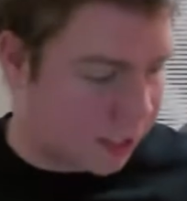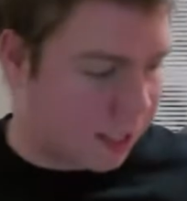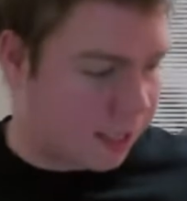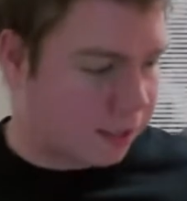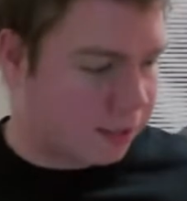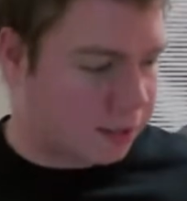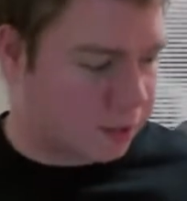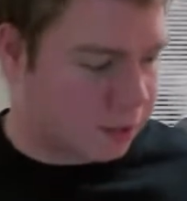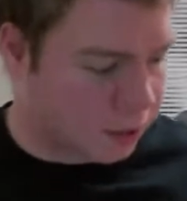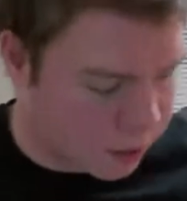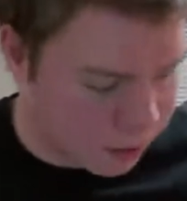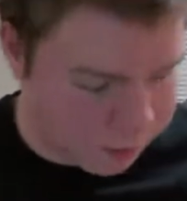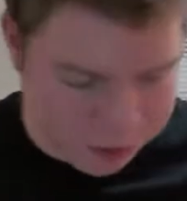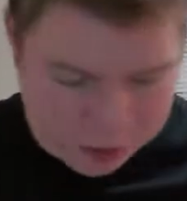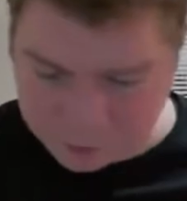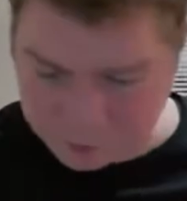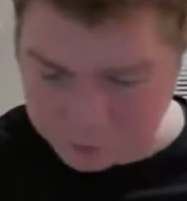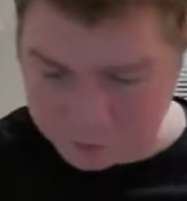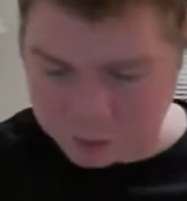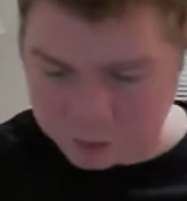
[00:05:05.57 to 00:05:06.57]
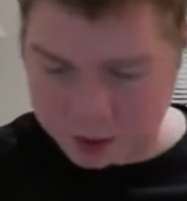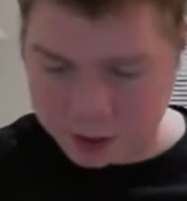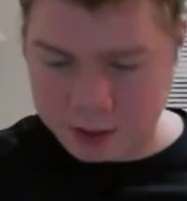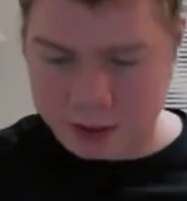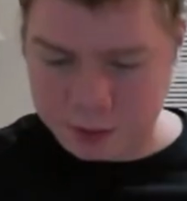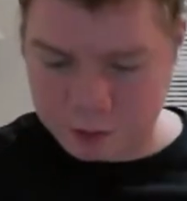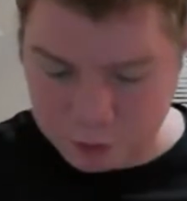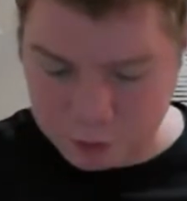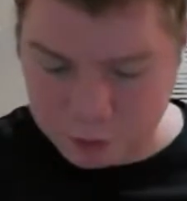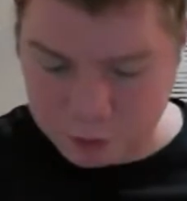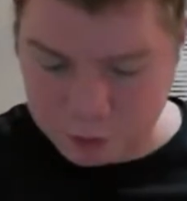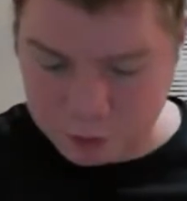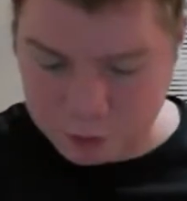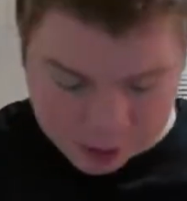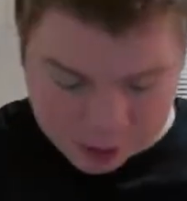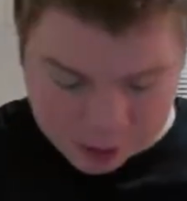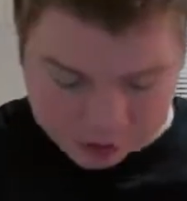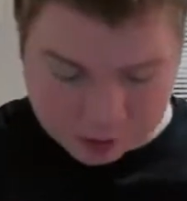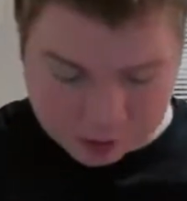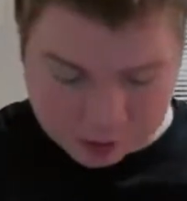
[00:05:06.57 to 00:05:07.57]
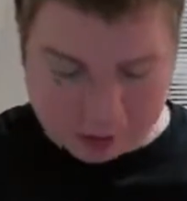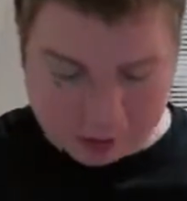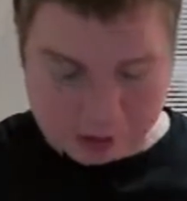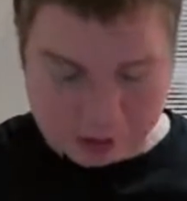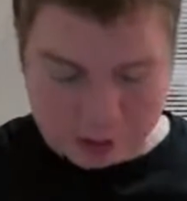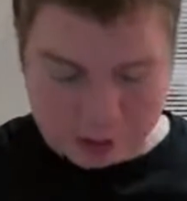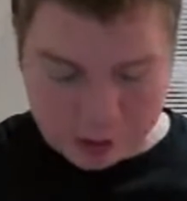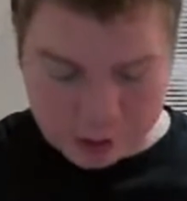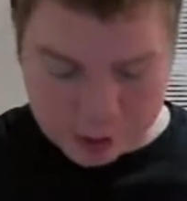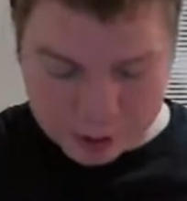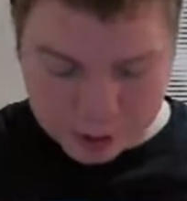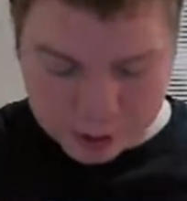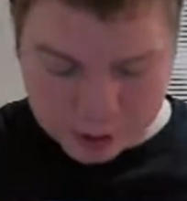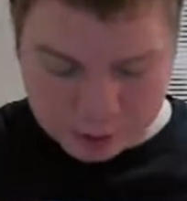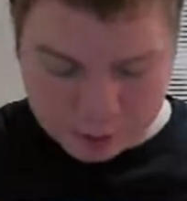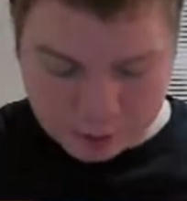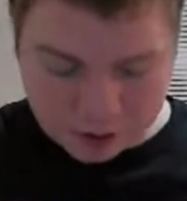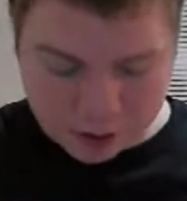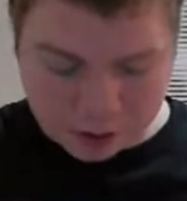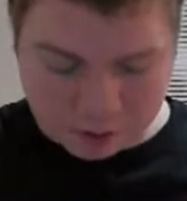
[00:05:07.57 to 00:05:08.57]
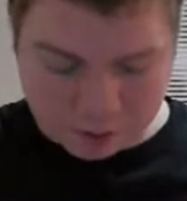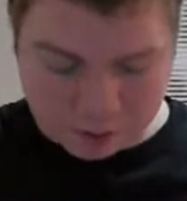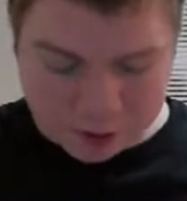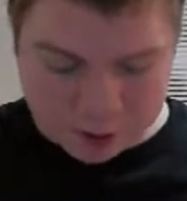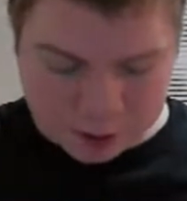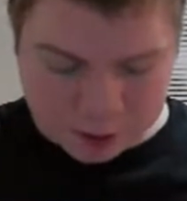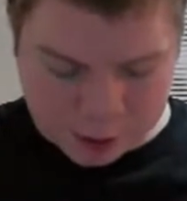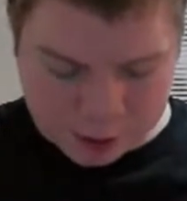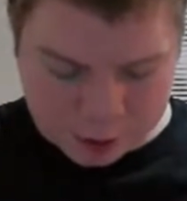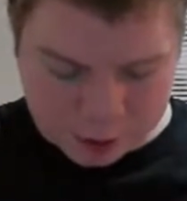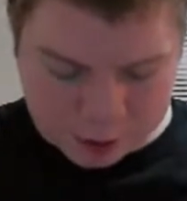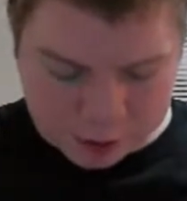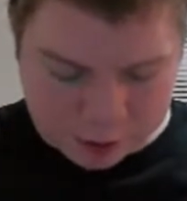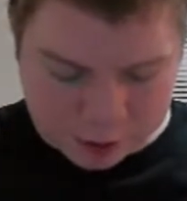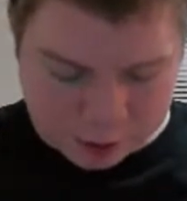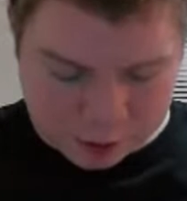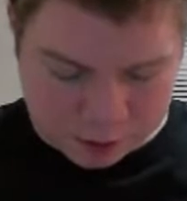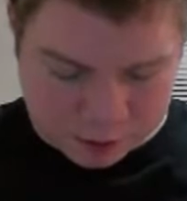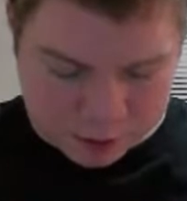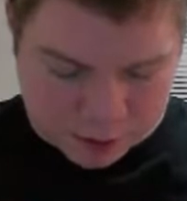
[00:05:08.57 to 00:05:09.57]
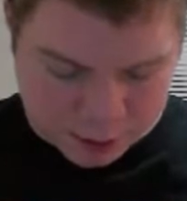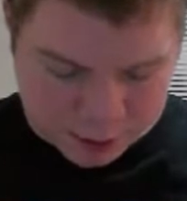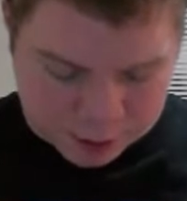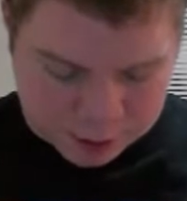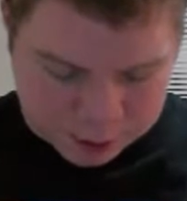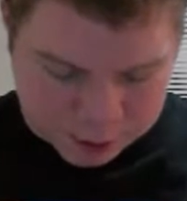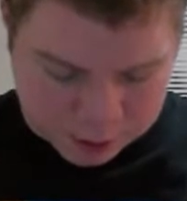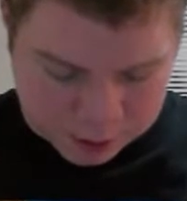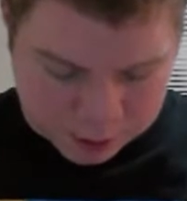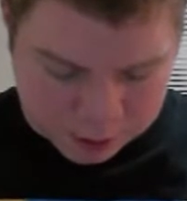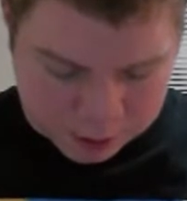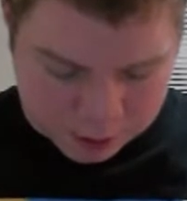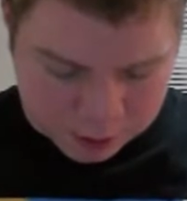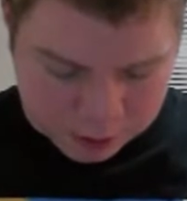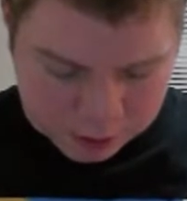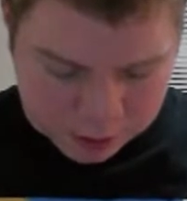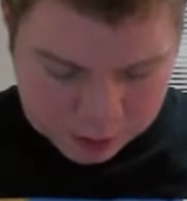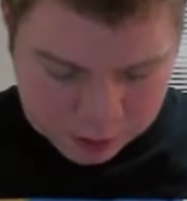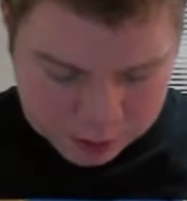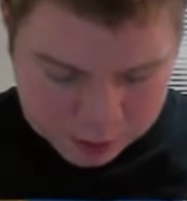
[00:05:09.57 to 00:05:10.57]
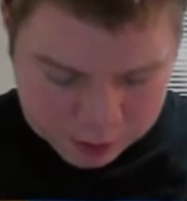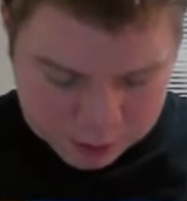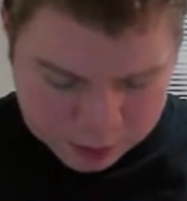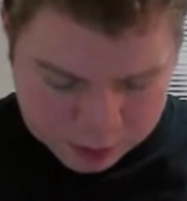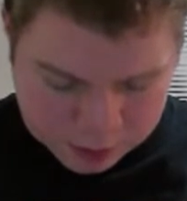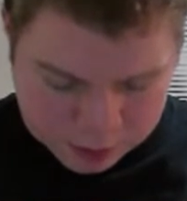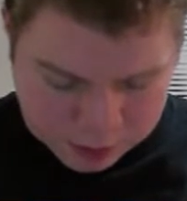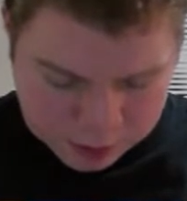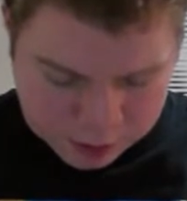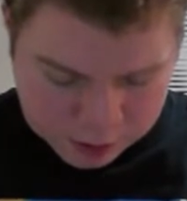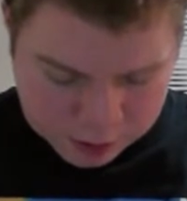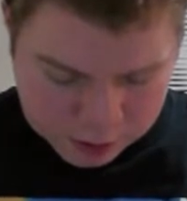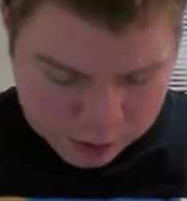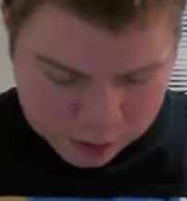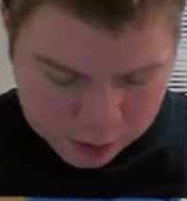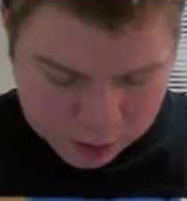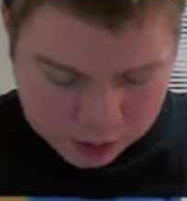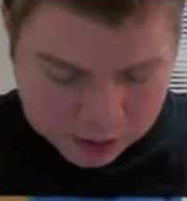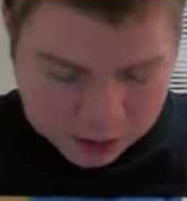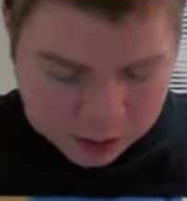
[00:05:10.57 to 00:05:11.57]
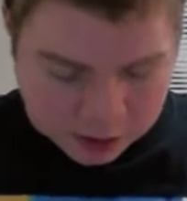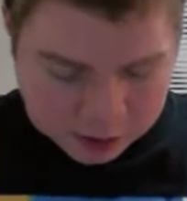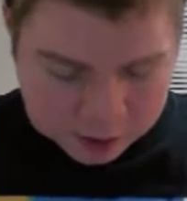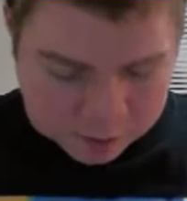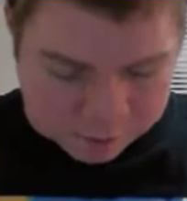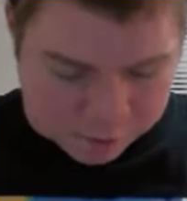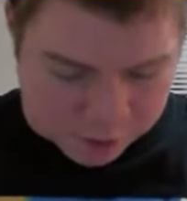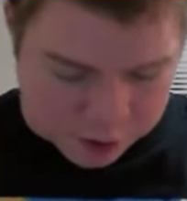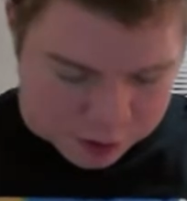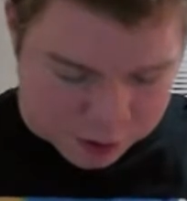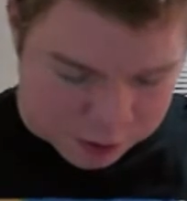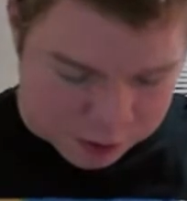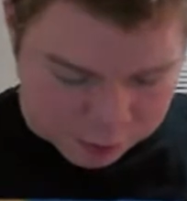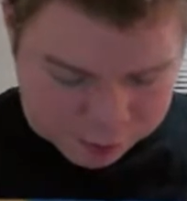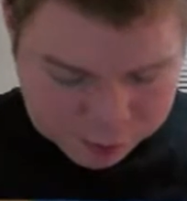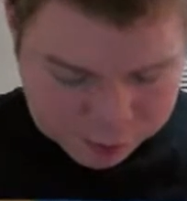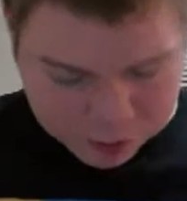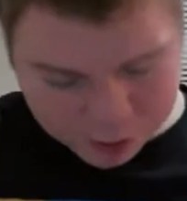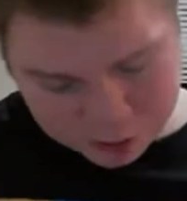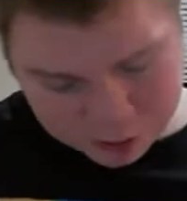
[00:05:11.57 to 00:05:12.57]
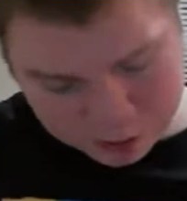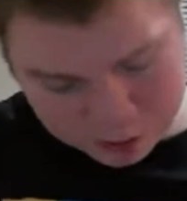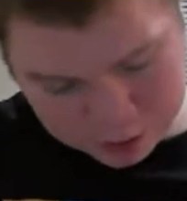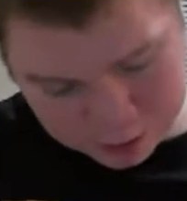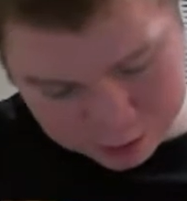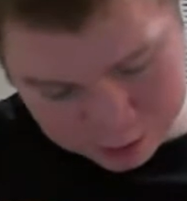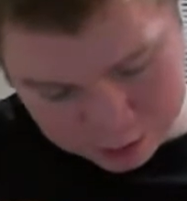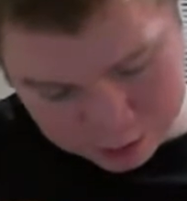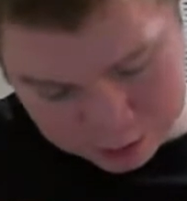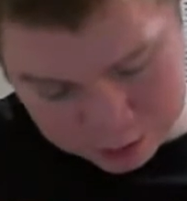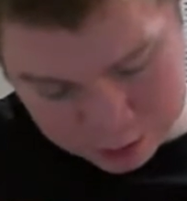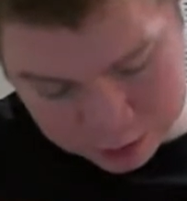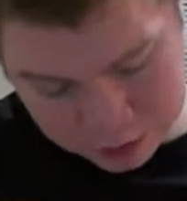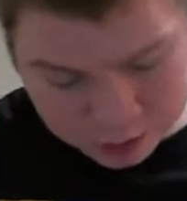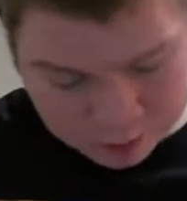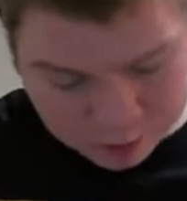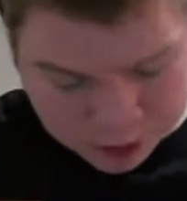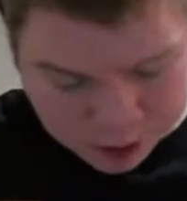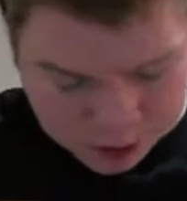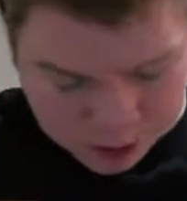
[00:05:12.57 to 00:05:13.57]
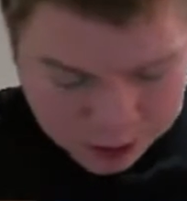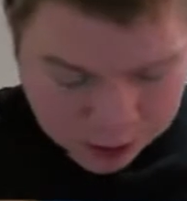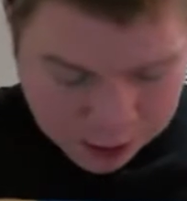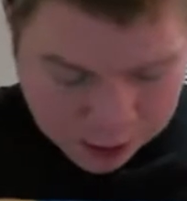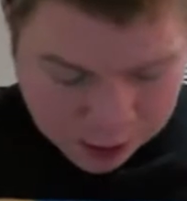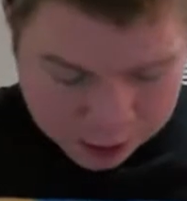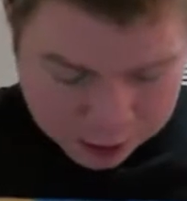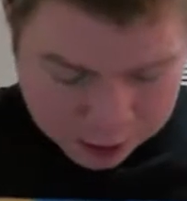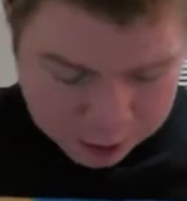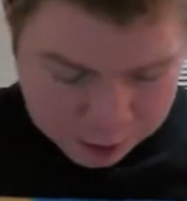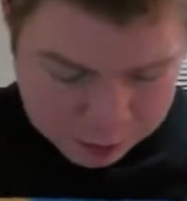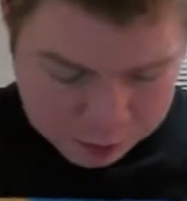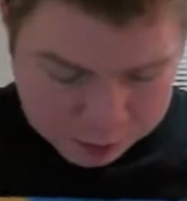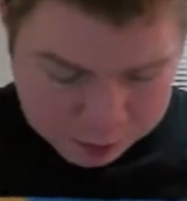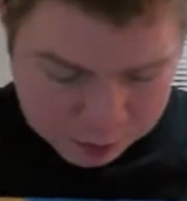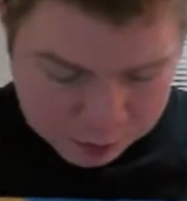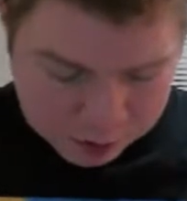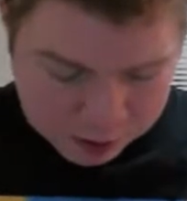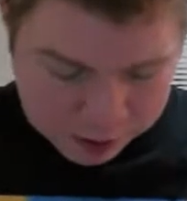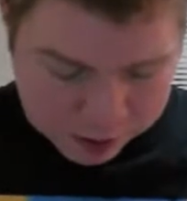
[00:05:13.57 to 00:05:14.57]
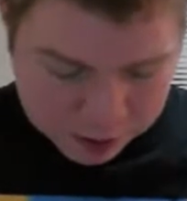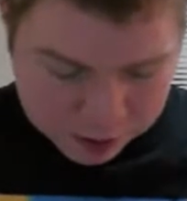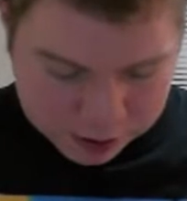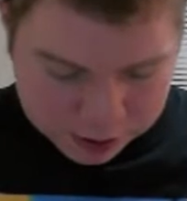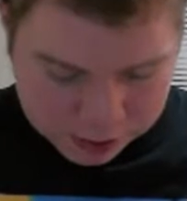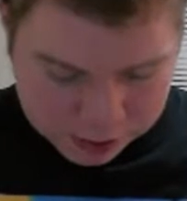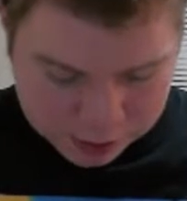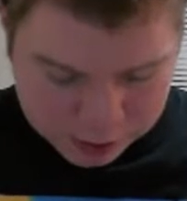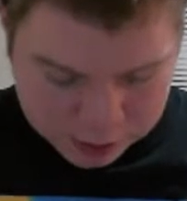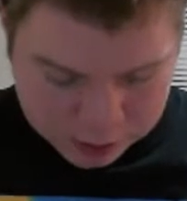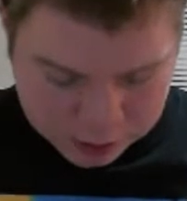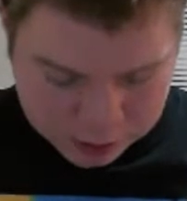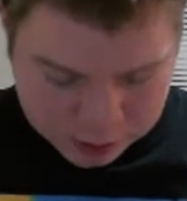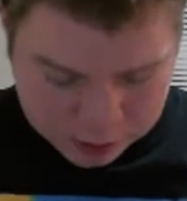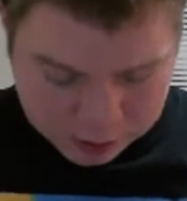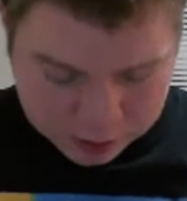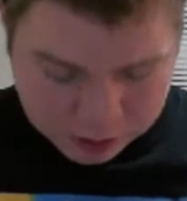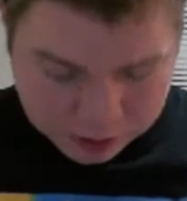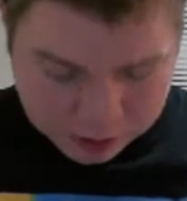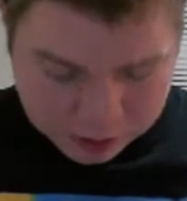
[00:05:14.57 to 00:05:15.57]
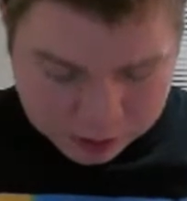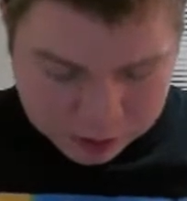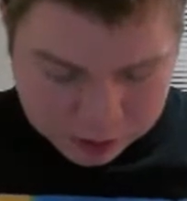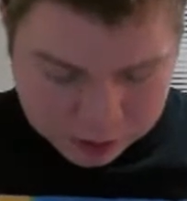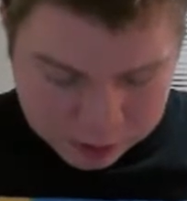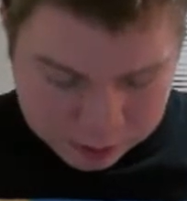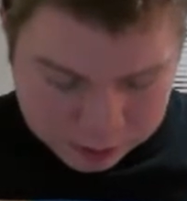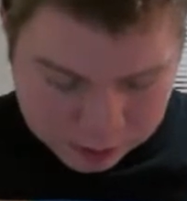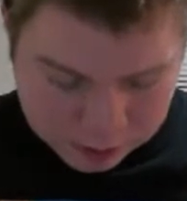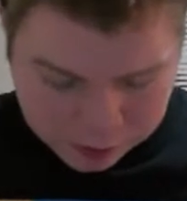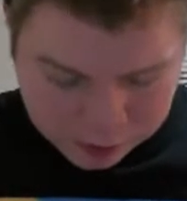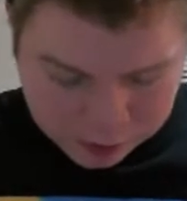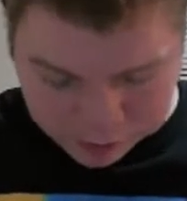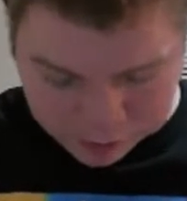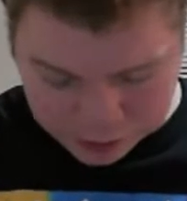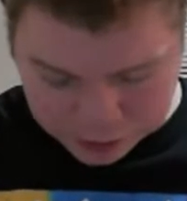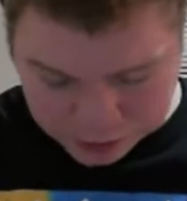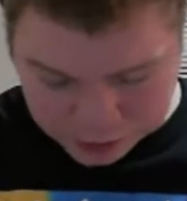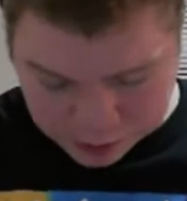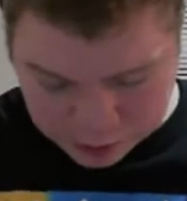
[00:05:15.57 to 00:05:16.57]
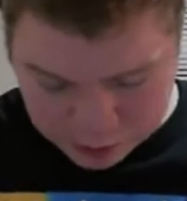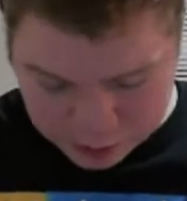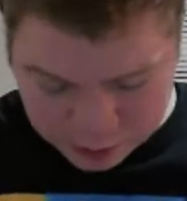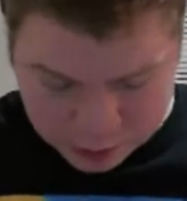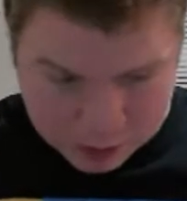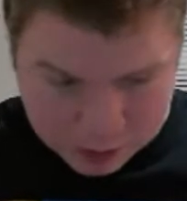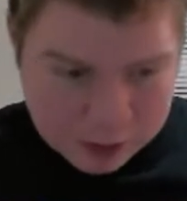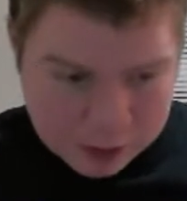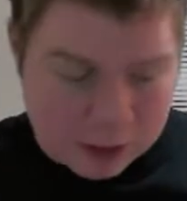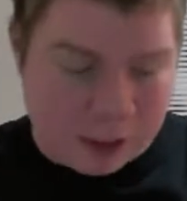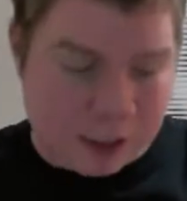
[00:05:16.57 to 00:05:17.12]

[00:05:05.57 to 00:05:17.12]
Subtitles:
We'll get into that in a bit. But then we have to do this. It's actually fun though because this looks like an actual project you give a kid.